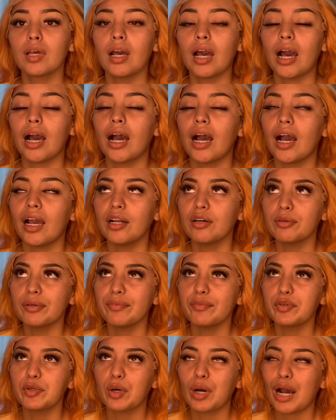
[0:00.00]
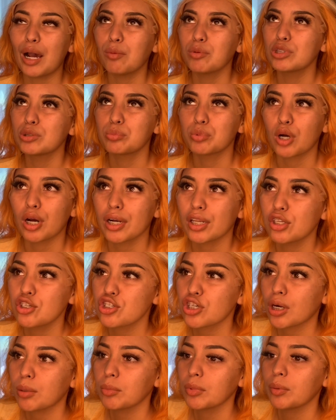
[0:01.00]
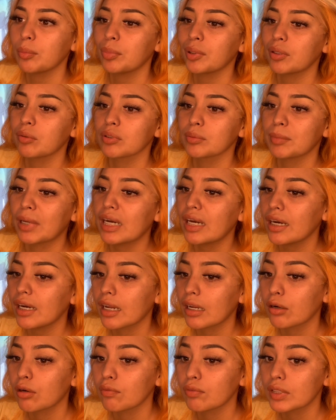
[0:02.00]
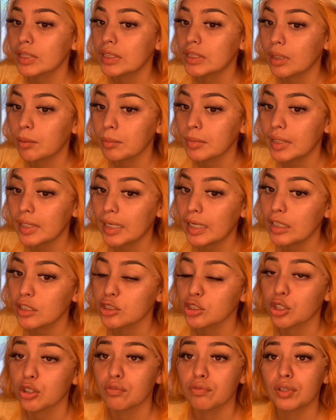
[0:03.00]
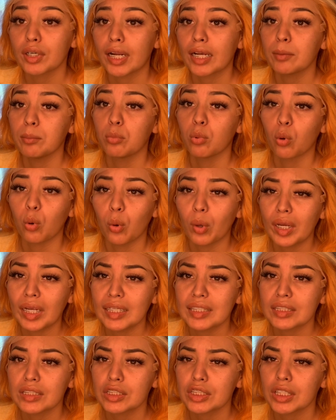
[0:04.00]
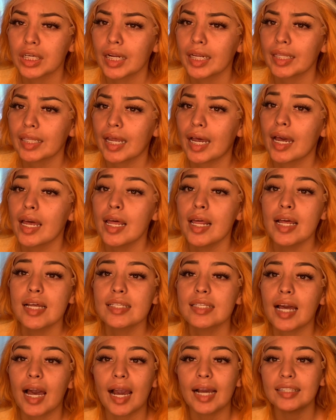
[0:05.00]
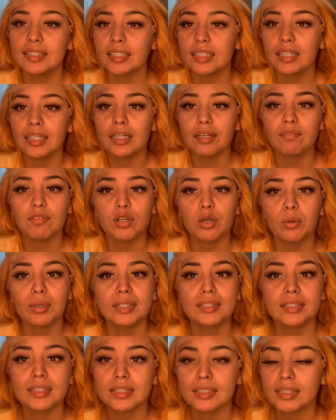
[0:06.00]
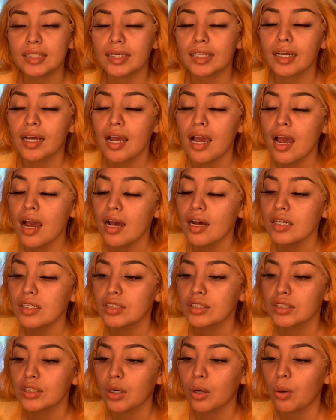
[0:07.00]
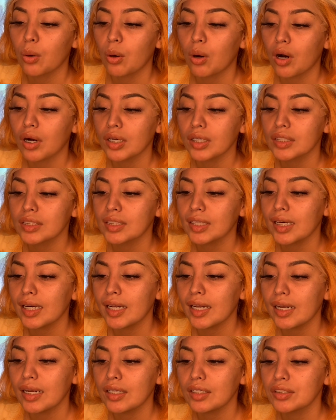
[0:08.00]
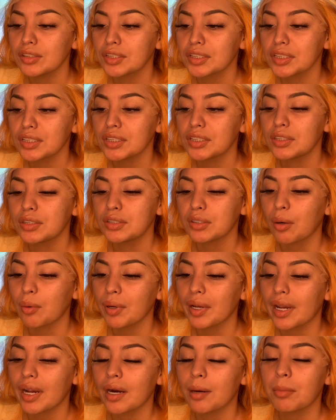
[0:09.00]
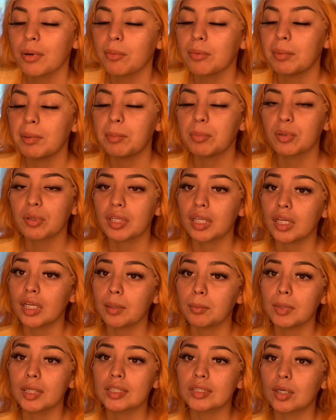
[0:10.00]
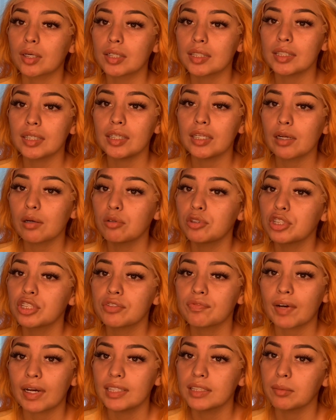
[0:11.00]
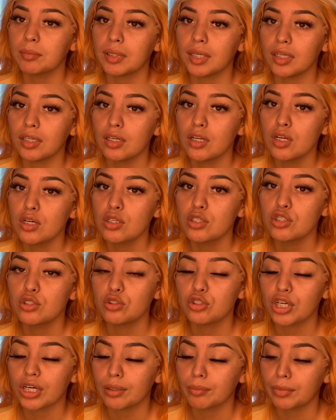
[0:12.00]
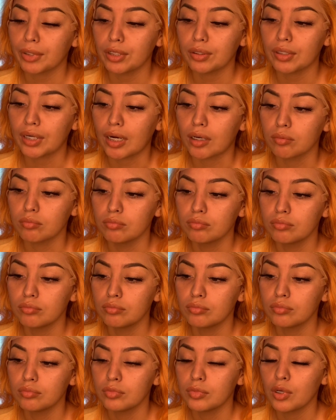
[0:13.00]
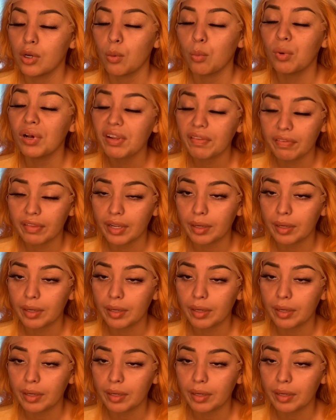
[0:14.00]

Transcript: I don't even know how I was brought in drama, but it was mainly like over dumb things or over like boys and shit like that I didn't even know existed. So honestly, just don't care about what people think, because honestly, they'll just find something to try to bring you down with them,